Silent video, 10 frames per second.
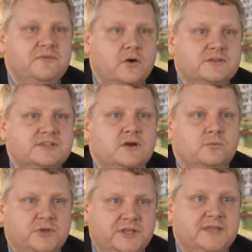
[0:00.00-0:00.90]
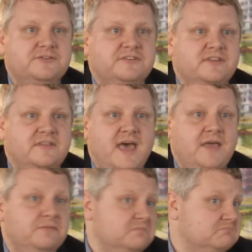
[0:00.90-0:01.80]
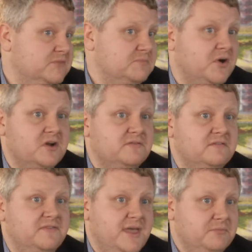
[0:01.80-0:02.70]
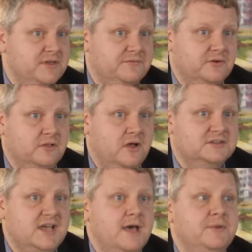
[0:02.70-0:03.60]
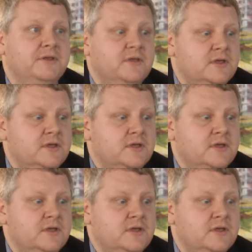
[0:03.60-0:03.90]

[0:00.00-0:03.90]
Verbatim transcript: folks that are really interested in that, and they're part of our family for a long time. And